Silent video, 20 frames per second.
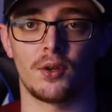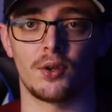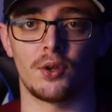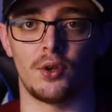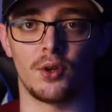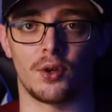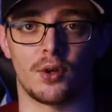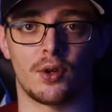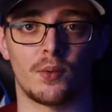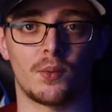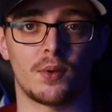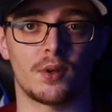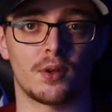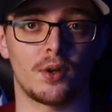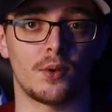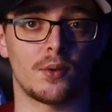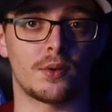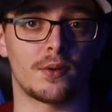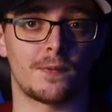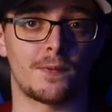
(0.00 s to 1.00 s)
you're going to want to
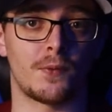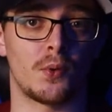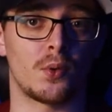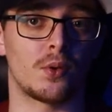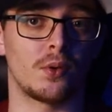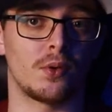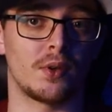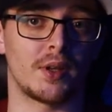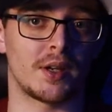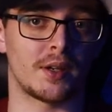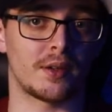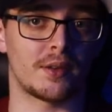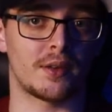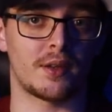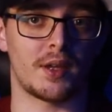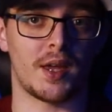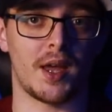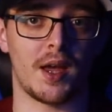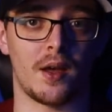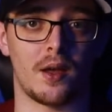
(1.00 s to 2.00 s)
go with a focal
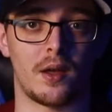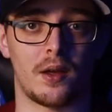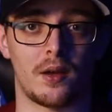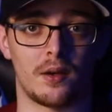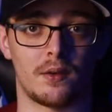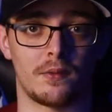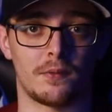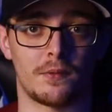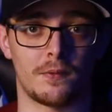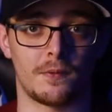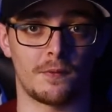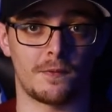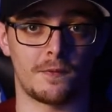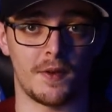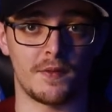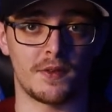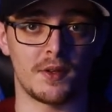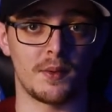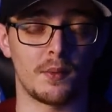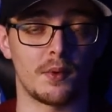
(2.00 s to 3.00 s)
length of
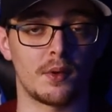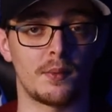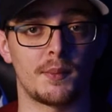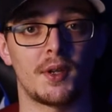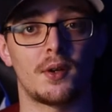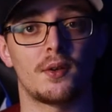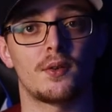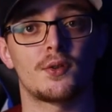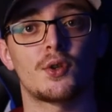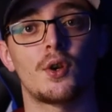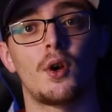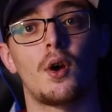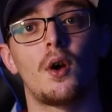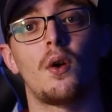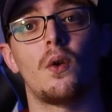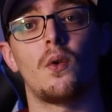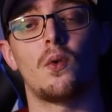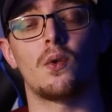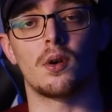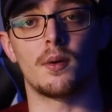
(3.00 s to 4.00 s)
50 millimeters
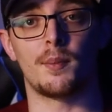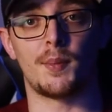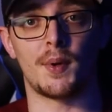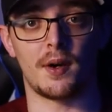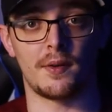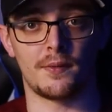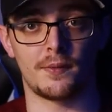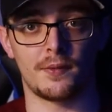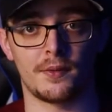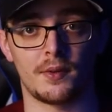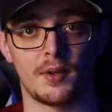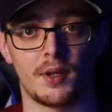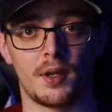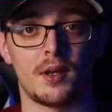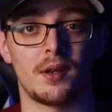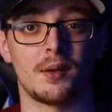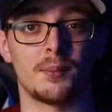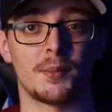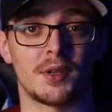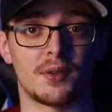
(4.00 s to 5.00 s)
or above.
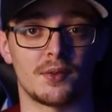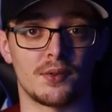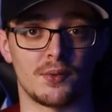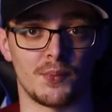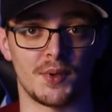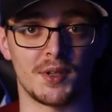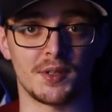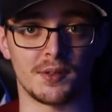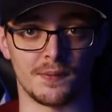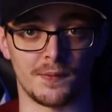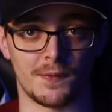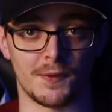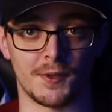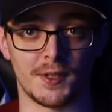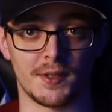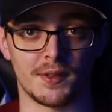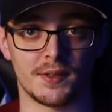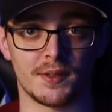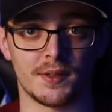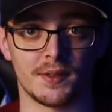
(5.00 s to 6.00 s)
but there's a reason for
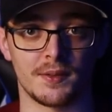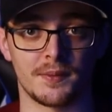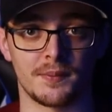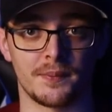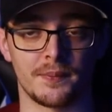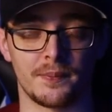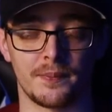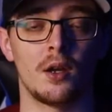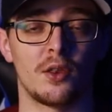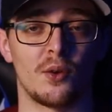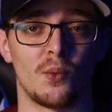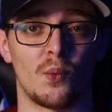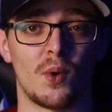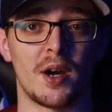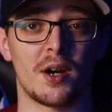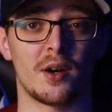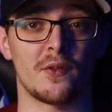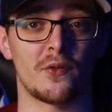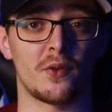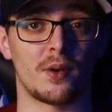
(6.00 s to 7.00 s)
this. The
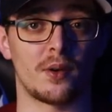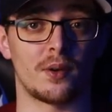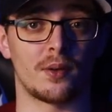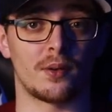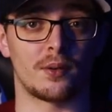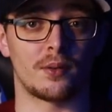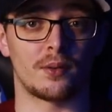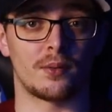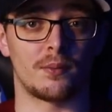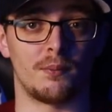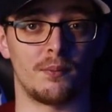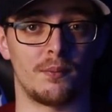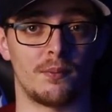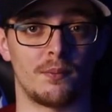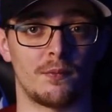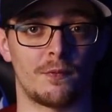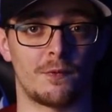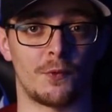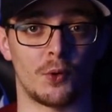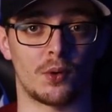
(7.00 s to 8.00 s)
wider of a
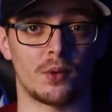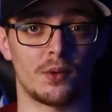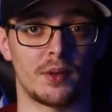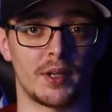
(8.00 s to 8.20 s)
focal